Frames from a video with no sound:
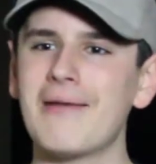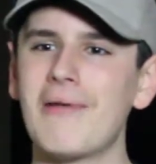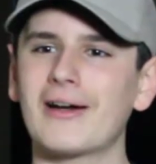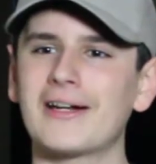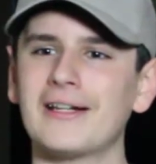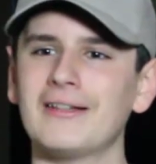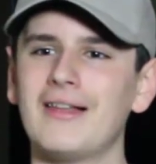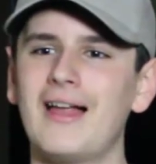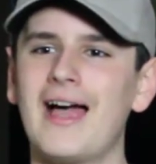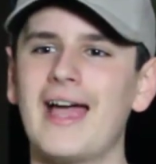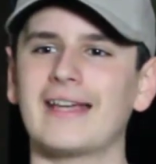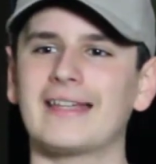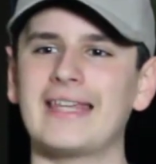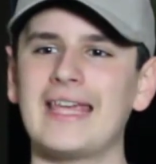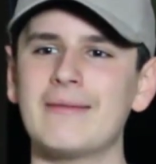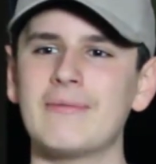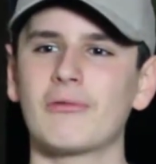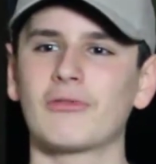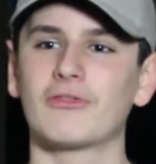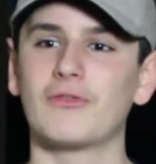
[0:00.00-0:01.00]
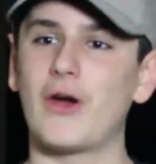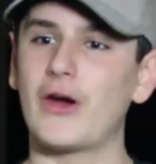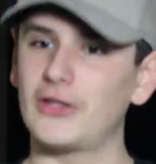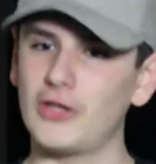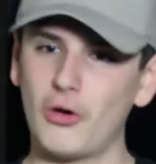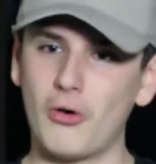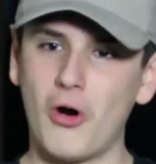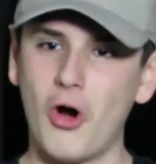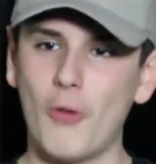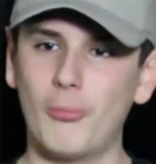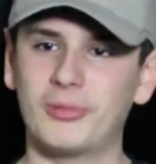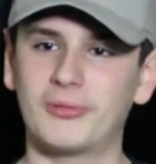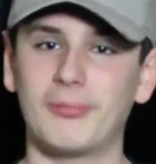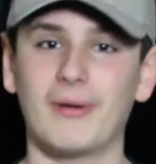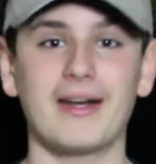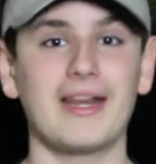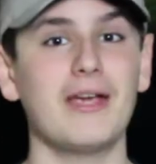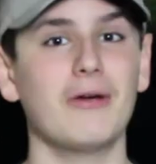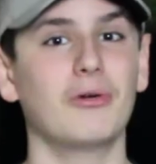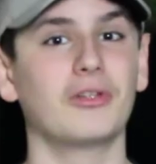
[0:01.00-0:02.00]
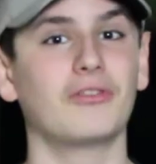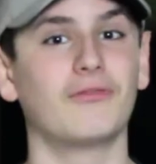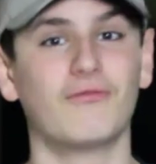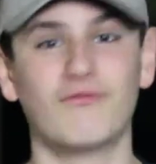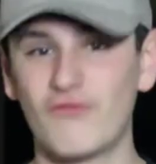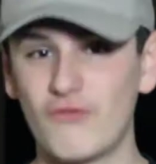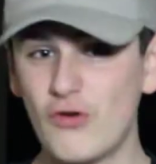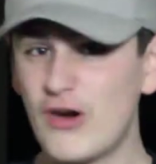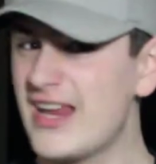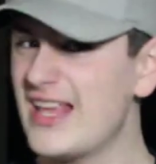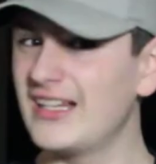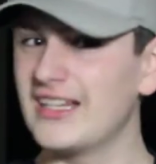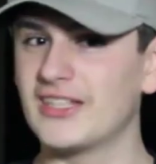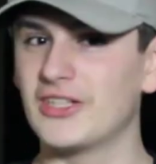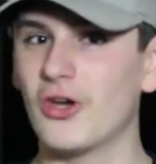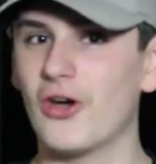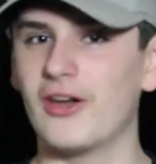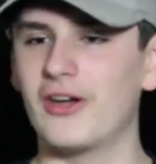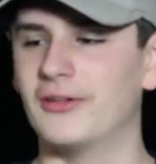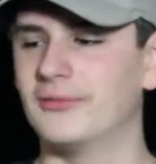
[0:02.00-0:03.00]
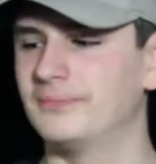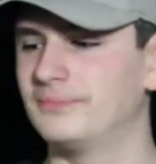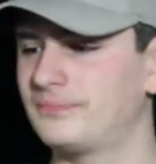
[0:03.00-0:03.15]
I'm not going to lie, I came in with very low hopes, but it was really good.